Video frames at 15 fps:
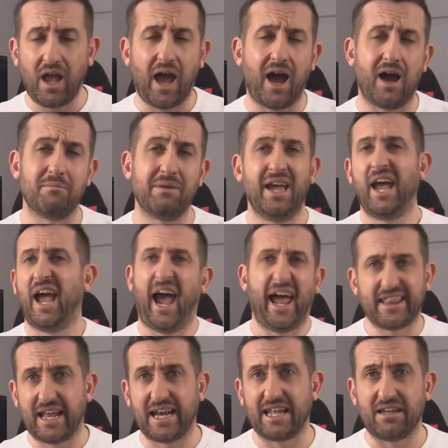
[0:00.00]

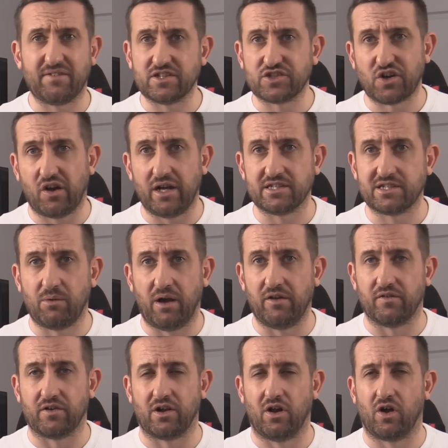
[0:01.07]
and then even trying to
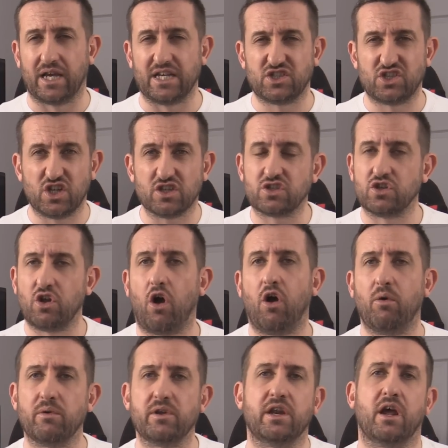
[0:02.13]
overclock. It's just
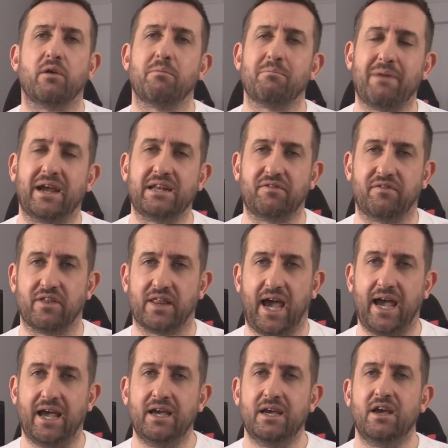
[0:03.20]
not, you know, made for
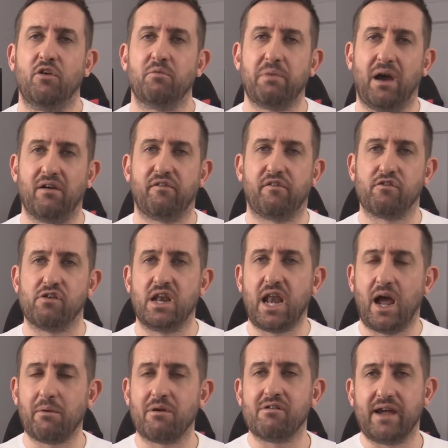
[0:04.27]
that. But for a
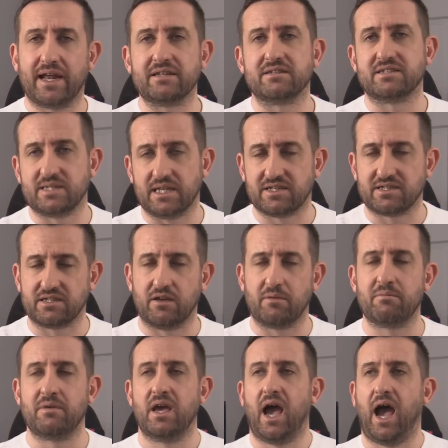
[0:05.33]
lower end
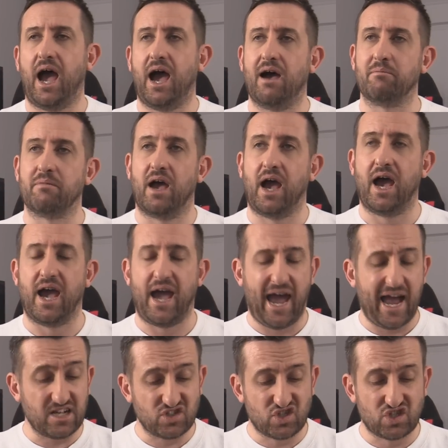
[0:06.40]
system,
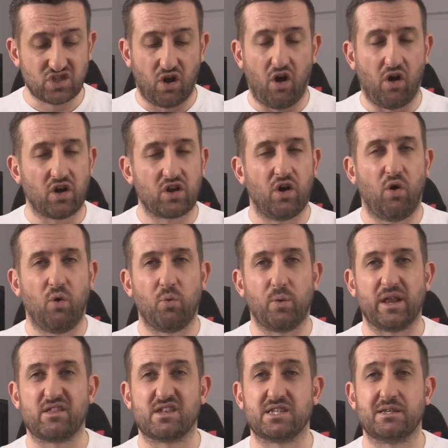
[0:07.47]
at stock or
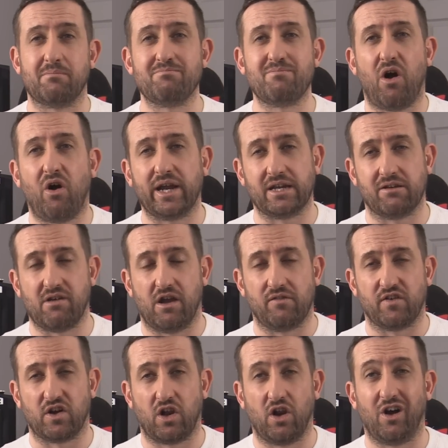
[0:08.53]
with some minor
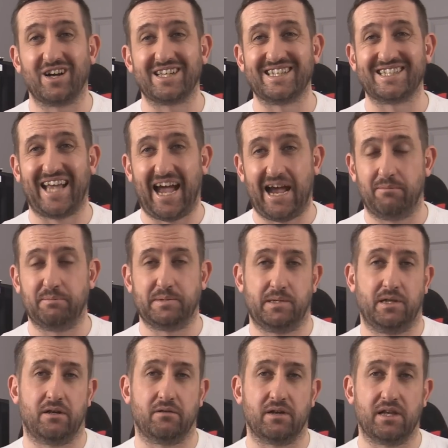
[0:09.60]
overclocks, it's
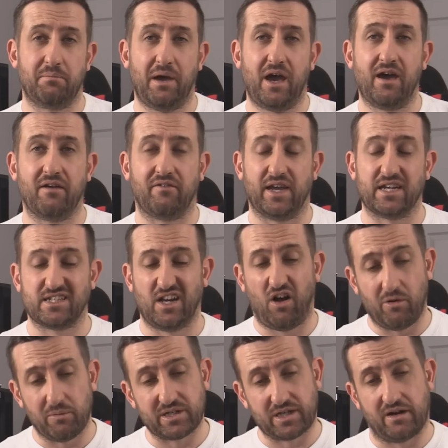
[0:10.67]
absolutely perfect. And
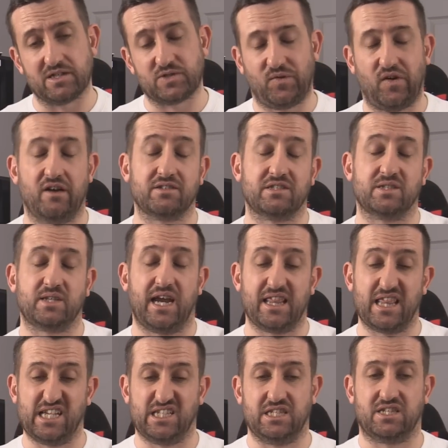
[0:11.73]
I would go as far as to say
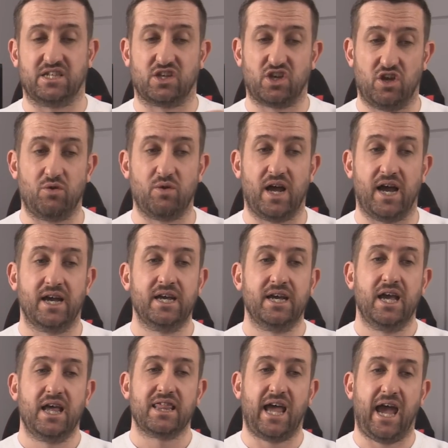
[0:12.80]
this is the cooler
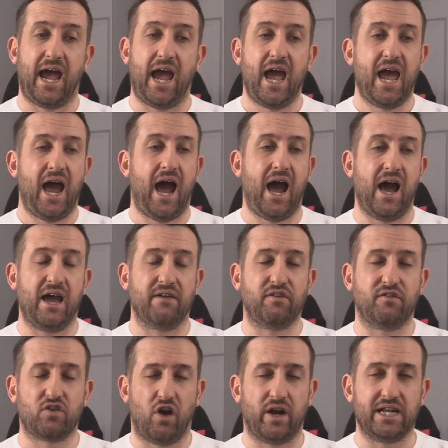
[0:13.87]
that, if
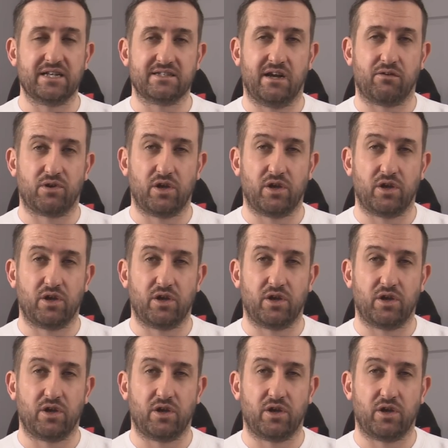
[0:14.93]
you've got an Intel